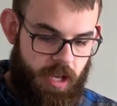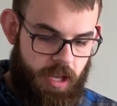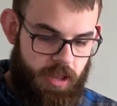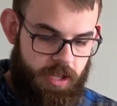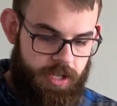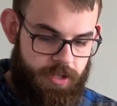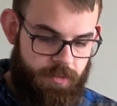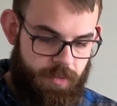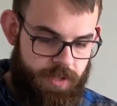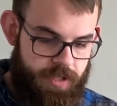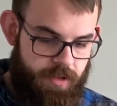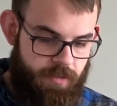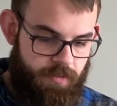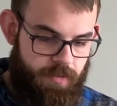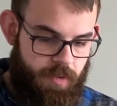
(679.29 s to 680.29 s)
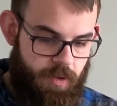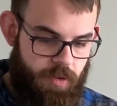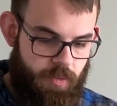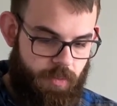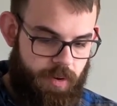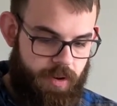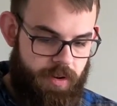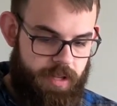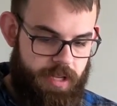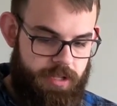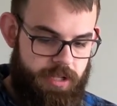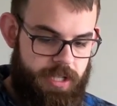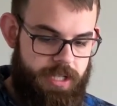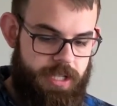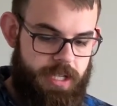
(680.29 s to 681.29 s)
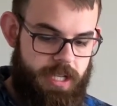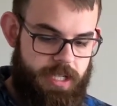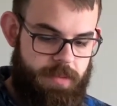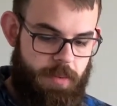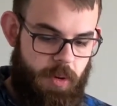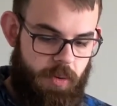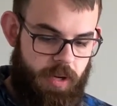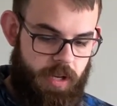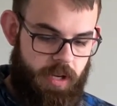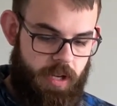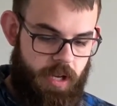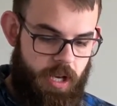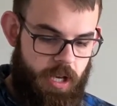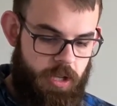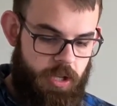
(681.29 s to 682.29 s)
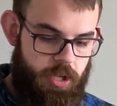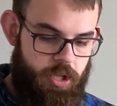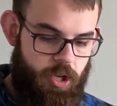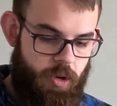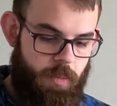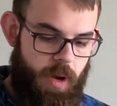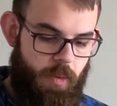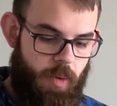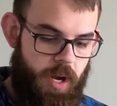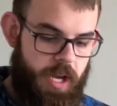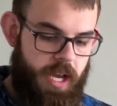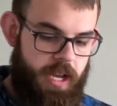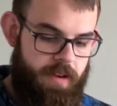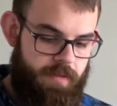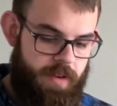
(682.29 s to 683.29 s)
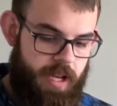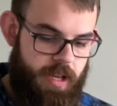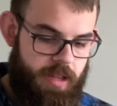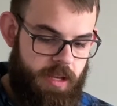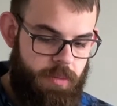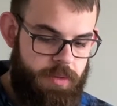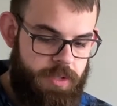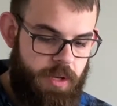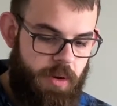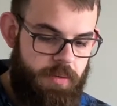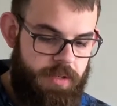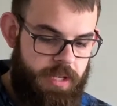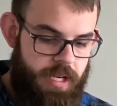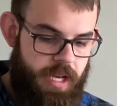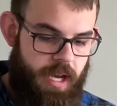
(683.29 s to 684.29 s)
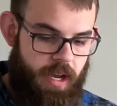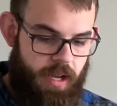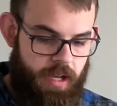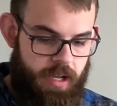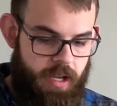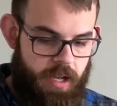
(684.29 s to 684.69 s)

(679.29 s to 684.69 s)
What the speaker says: This was to fulfill the word that Jesus had spoken, to show by what kind of death he was going to die.